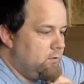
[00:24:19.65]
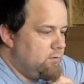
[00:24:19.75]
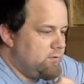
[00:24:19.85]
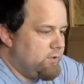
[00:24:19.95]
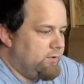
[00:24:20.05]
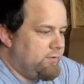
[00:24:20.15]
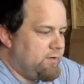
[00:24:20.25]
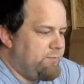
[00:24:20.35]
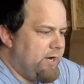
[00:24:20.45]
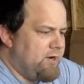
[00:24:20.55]
So the
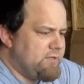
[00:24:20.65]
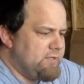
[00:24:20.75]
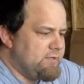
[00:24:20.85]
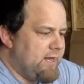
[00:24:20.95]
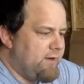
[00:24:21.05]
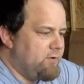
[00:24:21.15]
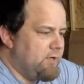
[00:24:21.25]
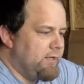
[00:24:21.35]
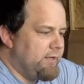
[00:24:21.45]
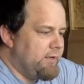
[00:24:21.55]
comparison's not
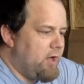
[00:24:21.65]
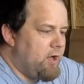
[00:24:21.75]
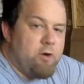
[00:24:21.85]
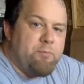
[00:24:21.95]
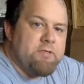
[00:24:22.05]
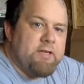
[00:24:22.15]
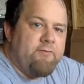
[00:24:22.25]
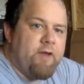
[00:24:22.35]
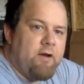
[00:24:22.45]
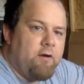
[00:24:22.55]
really 100%
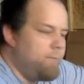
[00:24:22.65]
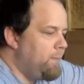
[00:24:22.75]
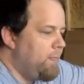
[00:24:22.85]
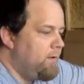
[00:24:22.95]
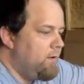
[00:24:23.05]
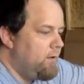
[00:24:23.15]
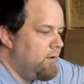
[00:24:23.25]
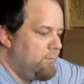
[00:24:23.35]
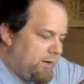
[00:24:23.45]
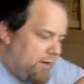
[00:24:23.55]
fair.
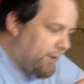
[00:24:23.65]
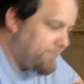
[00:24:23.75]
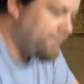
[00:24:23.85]
But anyway,